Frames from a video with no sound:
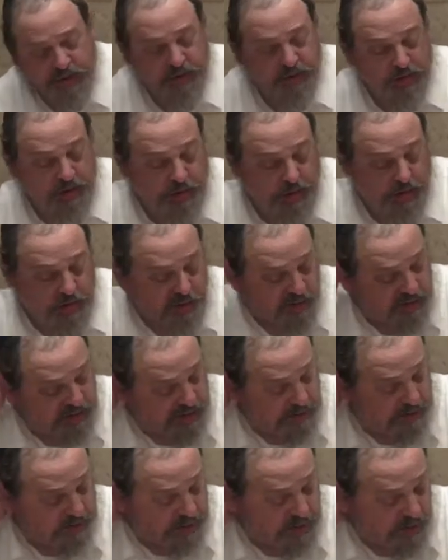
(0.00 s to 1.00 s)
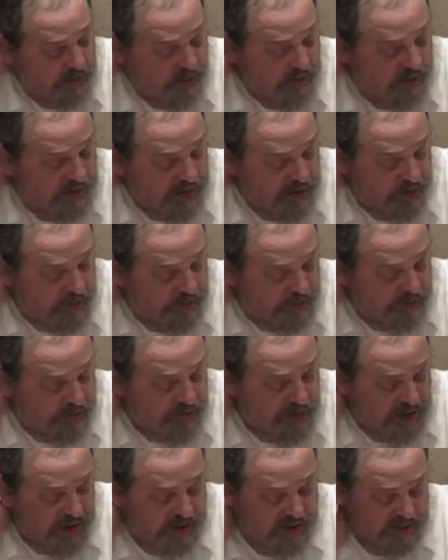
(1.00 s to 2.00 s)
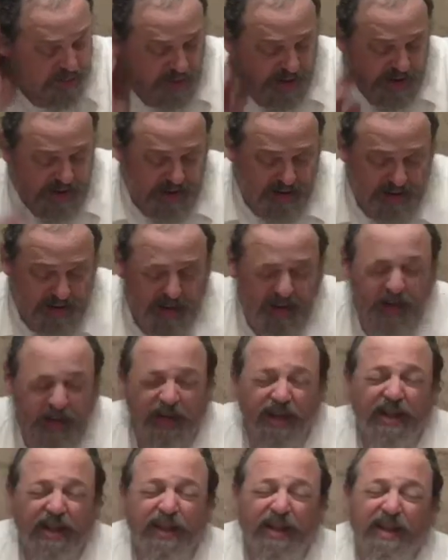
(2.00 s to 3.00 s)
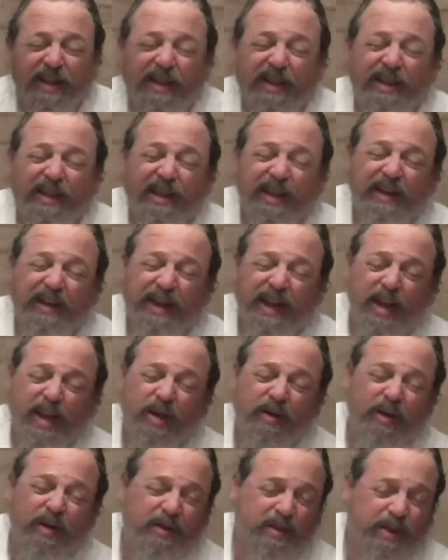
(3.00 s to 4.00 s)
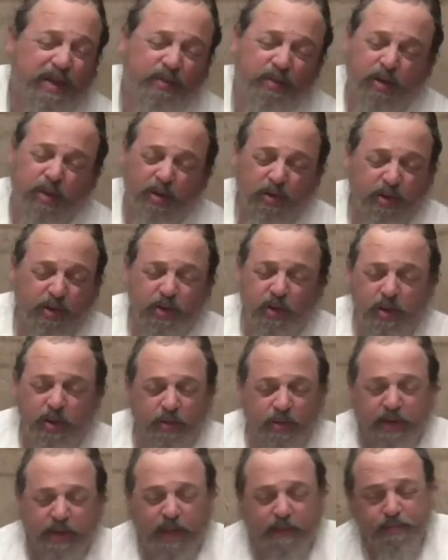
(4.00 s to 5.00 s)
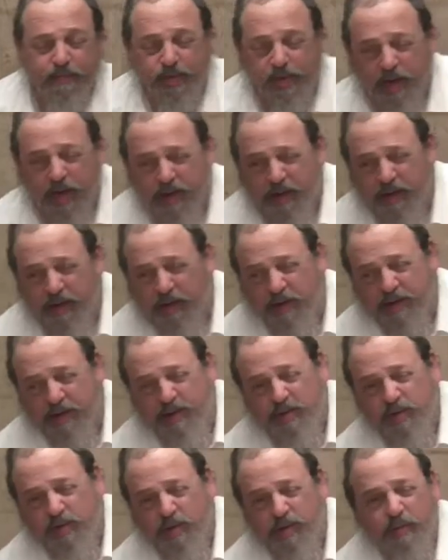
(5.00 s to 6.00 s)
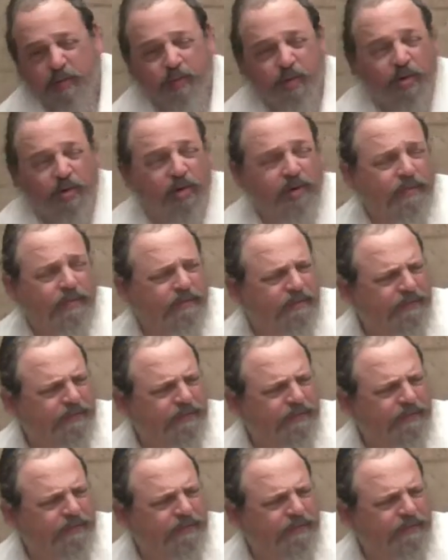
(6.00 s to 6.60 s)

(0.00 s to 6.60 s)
in Shulchan Aruch seemed to go with that pshat as well. And now I think we're only going with that pshat in this new Gemora.